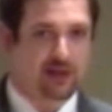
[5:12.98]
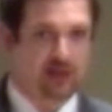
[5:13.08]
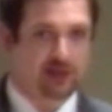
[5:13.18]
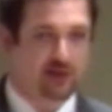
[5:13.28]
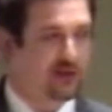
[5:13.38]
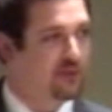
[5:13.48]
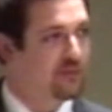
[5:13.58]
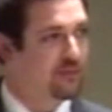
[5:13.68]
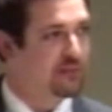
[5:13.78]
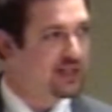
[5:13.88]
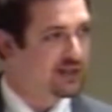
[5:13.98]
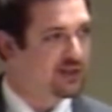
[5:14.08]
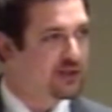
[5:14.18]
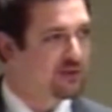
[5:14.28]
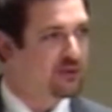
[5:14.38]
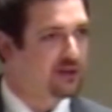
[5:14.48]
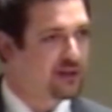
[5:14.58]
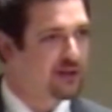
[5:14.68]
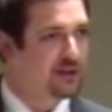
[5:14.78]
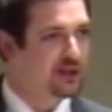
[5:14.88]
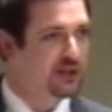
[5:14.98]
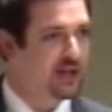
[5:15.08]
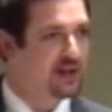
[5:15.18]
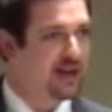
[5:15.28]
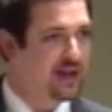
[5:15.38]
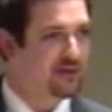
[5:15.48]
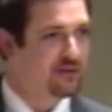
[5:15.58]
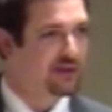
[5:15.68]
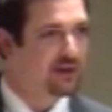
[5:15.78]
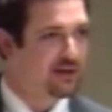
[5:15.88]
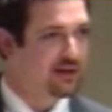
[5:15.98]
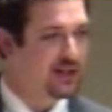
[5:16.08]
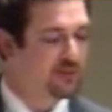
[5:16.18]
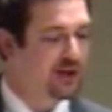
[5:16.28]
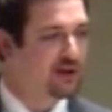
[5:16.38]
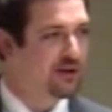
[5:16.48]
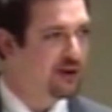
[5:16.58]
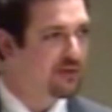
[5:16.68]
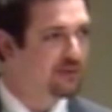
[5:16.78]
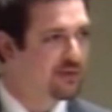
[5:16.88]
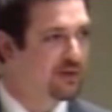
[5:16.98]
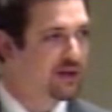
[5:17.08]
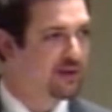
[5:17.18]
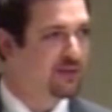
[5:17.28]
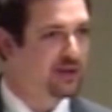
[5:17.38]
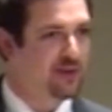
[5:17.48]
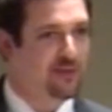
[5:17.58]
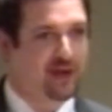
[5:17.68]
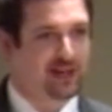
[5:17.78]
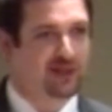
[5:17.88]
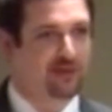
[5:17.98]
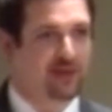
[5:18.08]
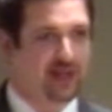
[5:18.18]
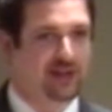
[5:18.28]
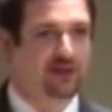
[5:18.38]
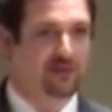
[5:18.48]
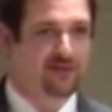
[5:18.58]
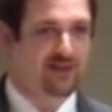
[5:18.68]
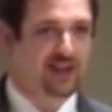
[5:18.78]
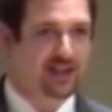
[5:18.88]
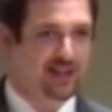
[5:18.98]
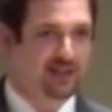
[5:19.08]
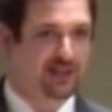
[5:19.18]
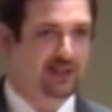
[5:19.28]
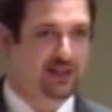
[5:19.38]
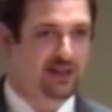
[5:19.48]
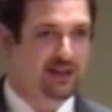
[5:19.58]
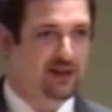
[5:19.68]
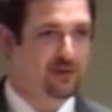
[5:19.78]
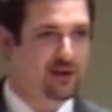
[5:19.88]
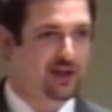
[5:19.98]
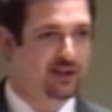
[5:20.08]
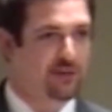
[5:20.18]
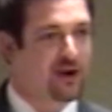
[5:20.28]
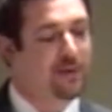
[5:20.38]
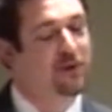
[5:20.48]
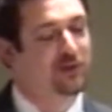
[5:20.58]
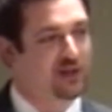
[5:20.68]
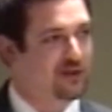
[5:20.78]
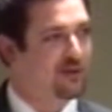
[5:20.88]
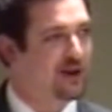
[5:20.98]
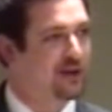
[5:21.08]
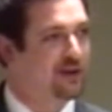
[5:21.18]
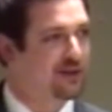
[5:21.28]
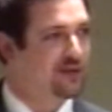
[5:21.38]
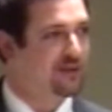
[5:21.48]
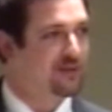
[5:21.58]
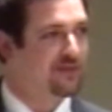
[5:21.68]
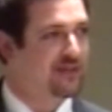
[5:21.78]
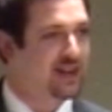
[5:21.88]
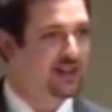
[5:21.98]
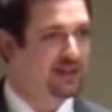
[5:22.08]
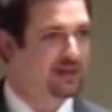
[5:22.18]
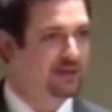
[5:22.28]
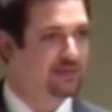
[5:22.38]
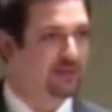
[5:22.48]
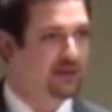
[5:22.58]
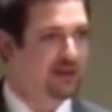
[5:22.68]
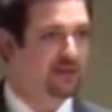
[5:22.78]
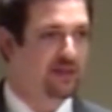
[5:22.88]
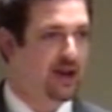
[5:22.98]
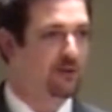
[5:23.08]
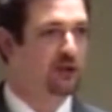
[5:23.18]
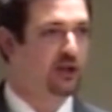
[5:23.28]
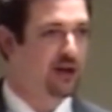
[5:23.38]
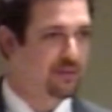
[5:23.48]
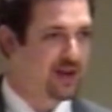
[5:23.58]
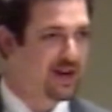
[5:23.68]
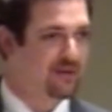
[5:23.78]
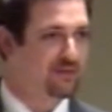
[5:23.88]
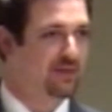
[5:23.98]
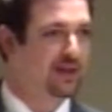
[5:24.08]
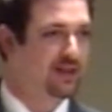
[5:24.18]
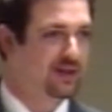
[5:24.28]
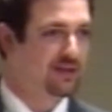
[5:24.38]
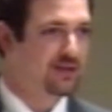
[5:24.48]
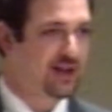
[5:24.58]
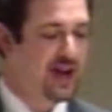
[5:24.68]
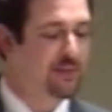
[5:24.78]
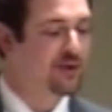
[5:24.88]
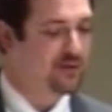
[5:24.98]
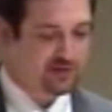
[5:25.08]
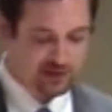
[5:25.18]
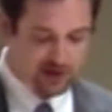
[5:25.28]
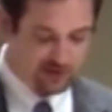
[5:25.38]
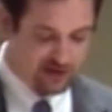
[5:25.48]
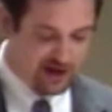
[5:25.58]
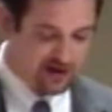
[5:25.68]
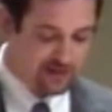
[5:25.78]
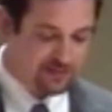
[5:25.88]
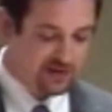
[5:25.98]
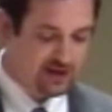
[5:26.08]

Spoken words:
And so businesses were literally shut down, as we all know, when they went back to the bank to refinance and realized their property was underwater and couldn't refinance. And then that would shut them down. Their capital was all dried up.